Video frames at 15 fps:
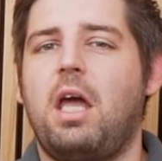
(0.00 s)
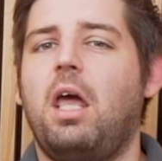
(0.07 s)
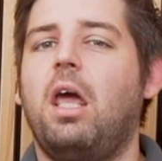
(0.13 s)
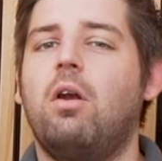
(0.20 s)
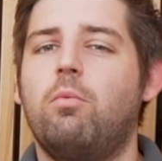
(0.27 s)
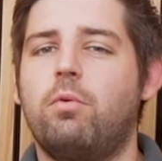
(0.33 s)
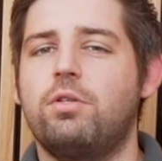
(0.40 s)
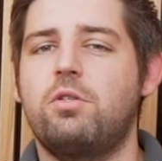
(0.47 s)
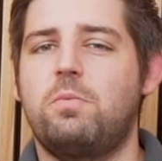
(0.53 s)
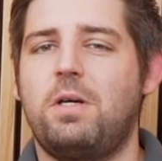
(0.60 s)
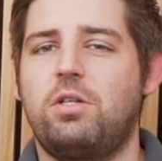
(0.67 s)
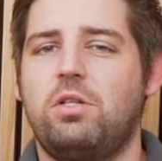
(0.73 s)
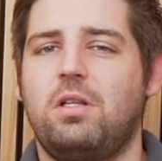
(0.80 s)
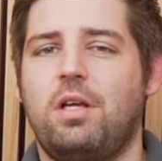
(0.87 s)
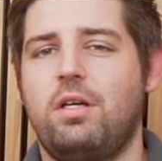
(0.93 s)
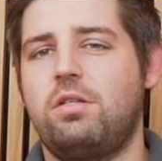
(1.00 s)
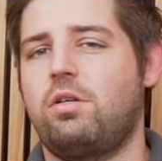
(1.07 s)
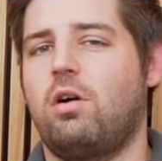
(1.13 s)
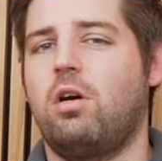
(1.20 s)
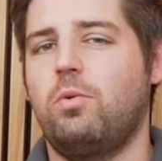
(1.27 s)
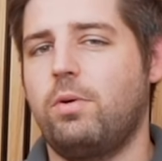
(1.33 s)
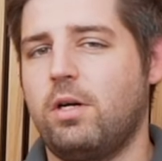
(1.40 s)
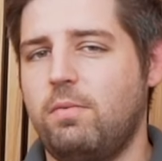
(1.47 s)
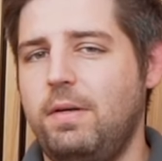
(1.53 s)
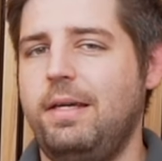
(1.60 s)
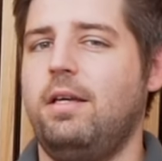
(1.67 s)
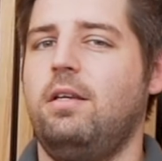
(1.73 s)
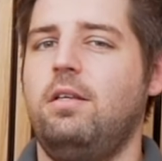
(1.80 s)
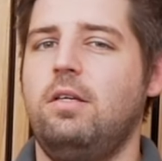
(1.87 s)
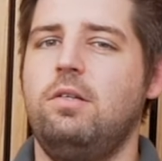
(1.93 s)
and what specialized hardware we
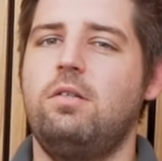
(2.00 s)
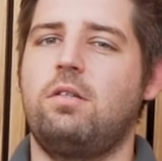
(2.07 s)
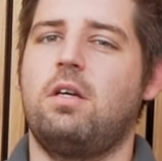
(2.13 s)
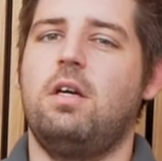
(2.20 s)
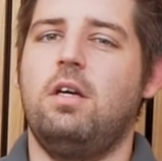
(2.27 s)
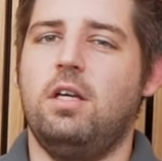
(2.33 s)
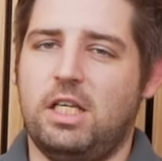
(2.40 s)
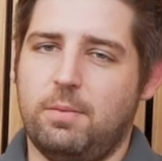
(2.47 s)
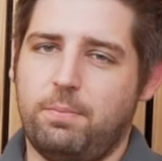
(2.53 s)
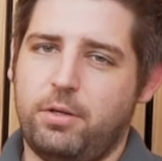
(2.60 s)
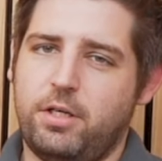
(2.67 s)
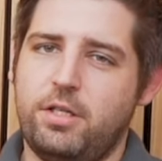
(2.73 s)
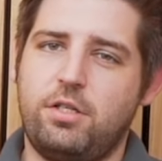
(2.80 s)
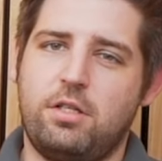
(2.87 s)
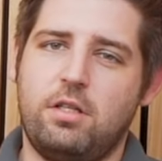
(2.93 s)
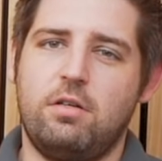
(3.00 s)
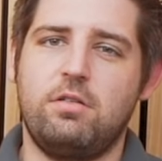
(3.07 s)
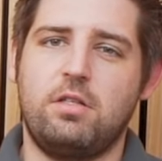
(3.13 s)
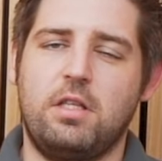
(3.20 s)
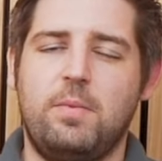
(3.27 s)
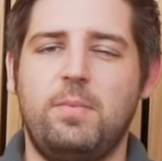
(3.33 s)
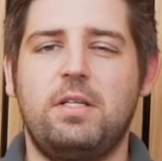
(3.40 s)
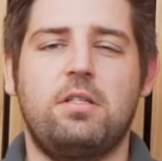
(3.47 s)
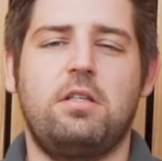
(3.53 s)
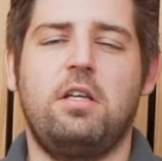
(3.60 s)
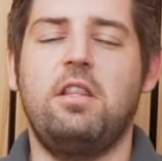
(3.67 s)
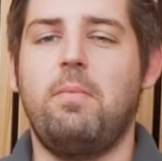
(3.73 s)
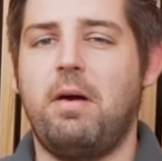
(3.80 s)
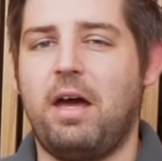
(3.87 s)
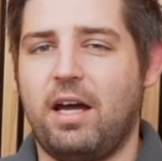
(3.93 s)
can use to push those limits to
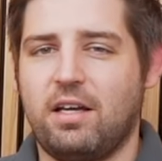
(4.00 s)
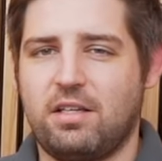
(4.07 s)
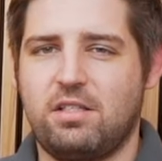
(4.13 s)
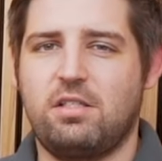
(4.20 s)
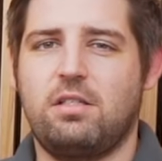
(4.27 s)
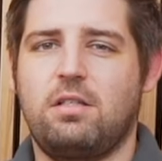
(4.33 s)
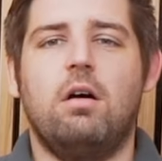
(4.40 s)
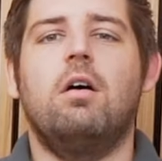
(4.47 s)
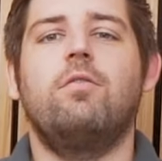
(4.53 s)
the max.